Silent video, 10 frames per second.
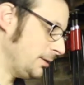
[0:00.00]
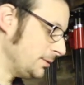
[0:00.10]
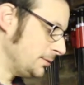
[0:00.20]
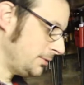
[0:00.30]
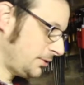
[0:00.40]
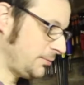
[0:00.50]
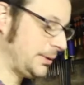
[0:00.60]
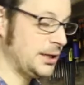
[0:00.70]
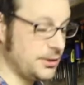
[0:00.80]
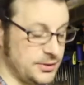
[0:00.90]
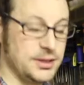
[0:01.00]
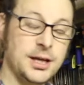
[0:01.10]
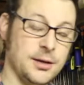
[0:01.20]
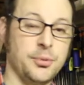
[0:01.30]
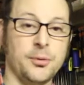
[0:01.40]
Excuse me. And I said,
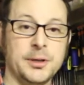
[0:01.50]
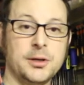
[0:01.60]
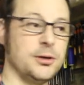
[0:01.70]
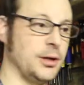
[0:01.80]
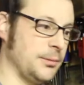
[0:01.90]
yeah, probably could.